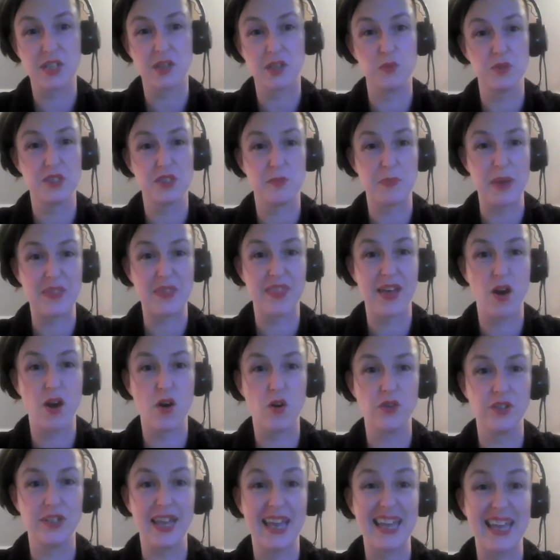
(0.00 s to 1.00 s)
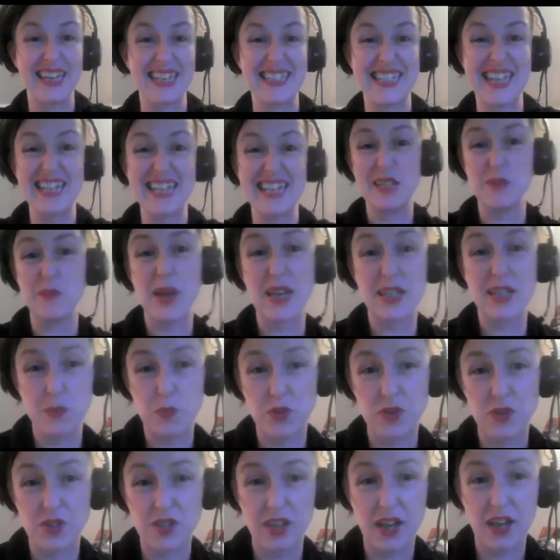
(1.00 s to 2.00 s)
I would spend that on getting a database
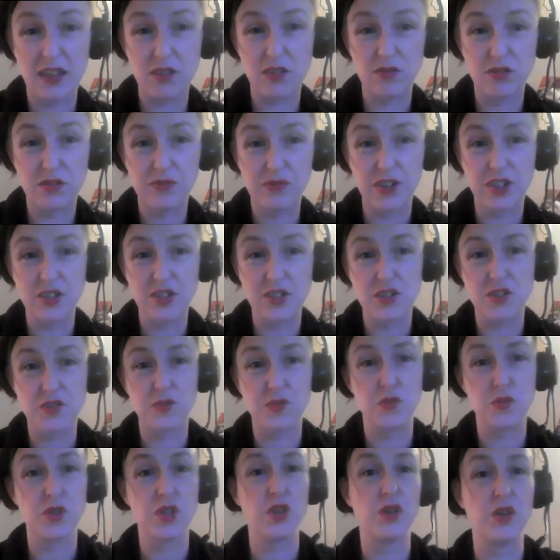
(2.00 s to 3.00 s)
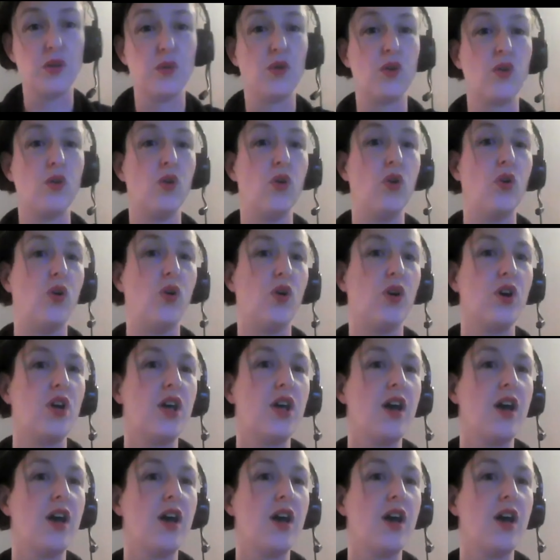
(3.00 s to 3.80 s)
put together of funders for you, or